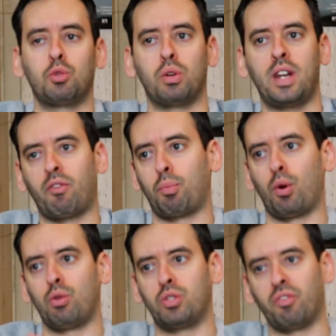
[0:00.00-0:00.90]
because we had never
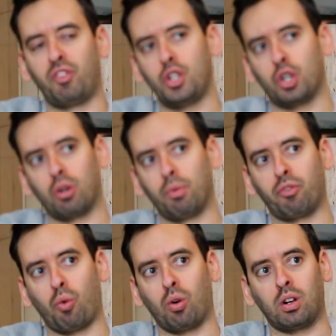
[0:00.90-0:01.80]
produced a feature
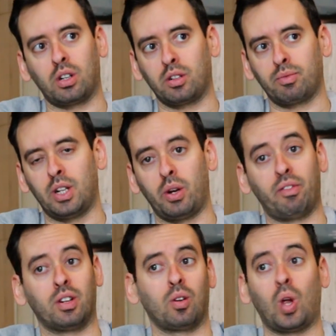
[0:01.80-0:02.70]
before,
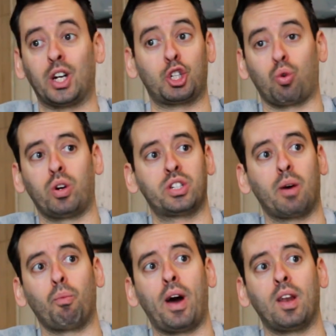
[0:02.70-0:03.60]
even a lot of shorts
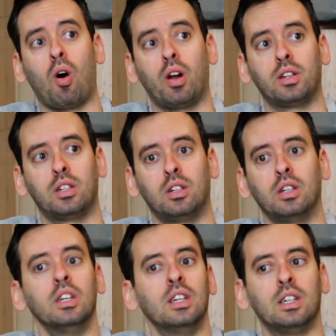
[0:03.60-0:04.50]
that went on
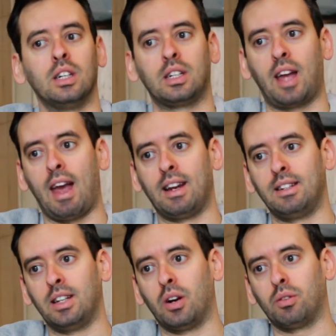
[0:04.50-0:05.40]
to
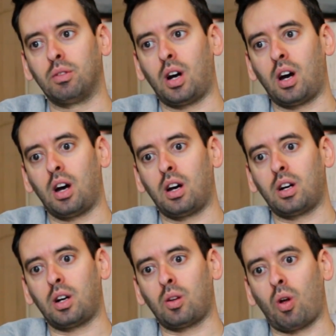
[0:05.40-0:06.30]
gain,
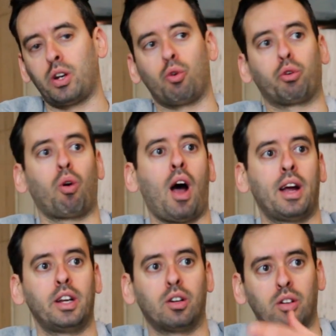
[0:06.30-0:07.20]
a lot of
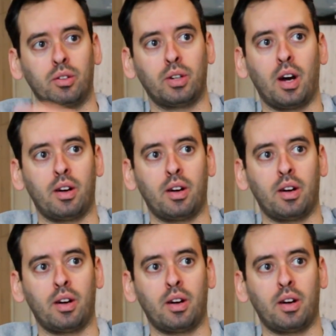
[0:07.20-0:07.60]
notoriety or